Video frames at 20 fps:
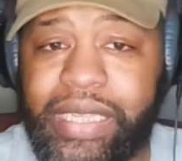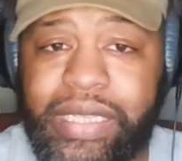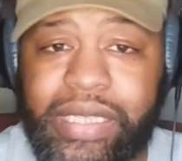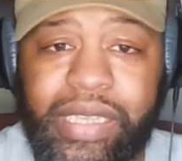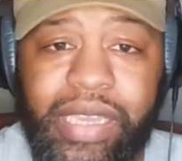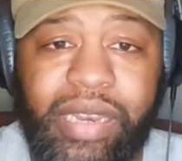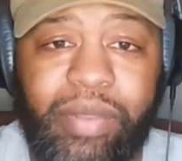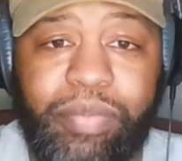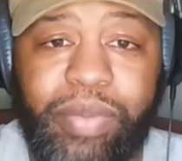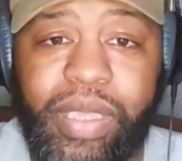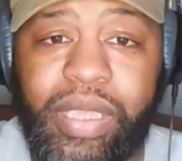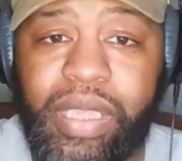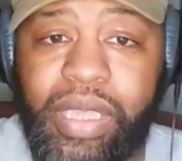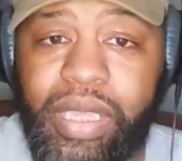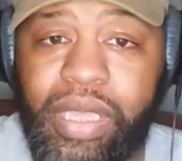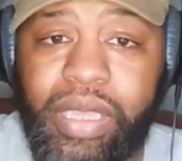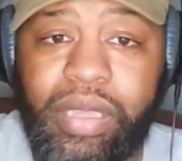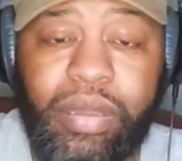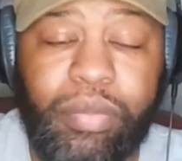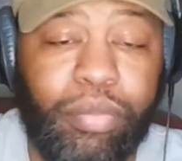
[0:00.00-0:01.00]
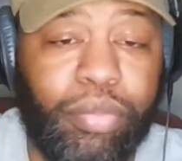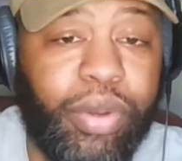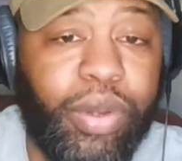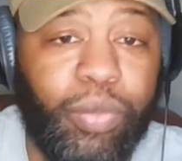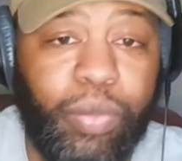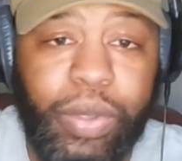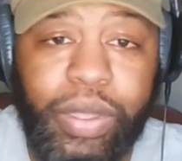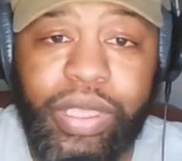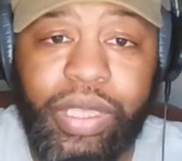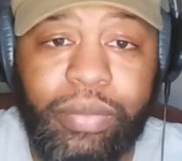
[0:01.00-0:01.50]
it's going to be
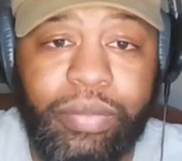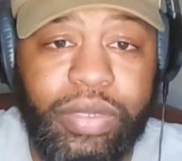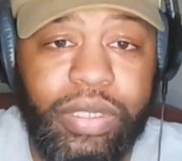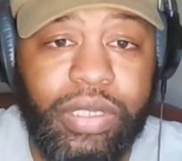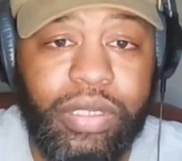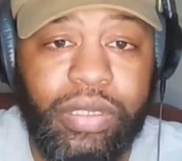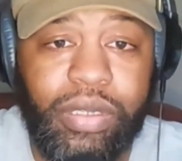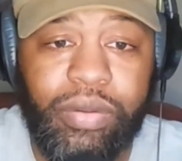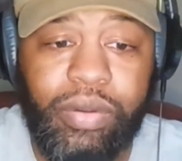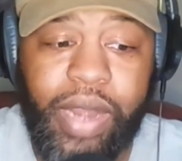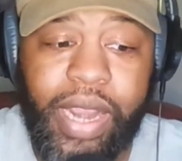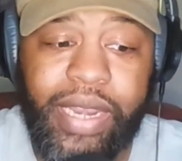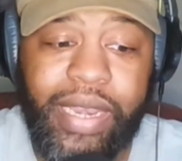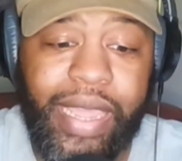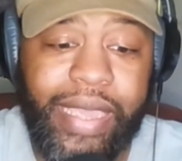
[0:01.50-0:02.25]
Brenton Williams, right?